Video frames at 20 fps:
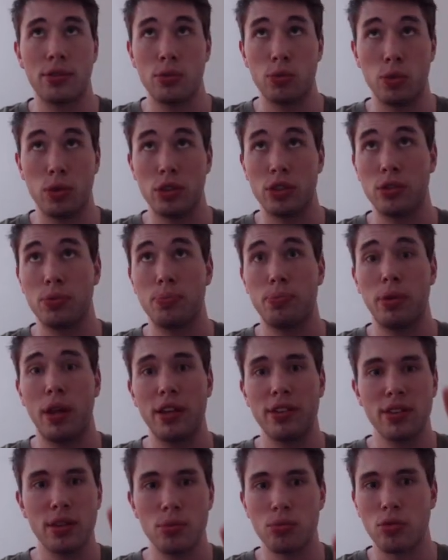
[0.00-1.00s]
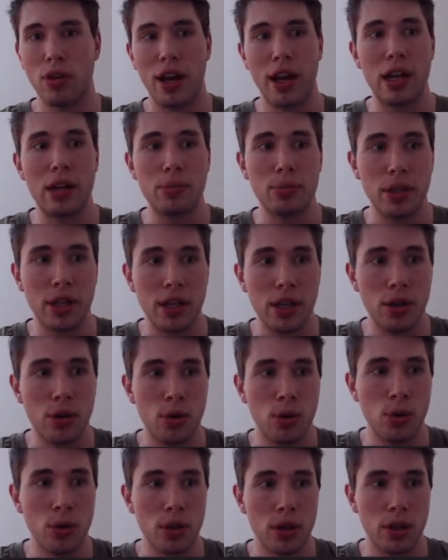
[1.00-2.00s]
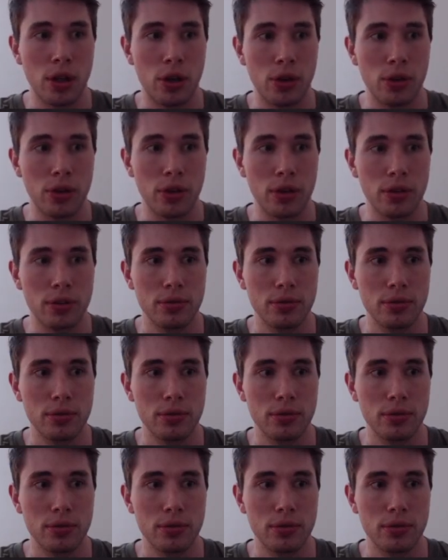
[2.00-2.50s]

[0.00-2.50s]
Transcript: we'll just place them randomly all along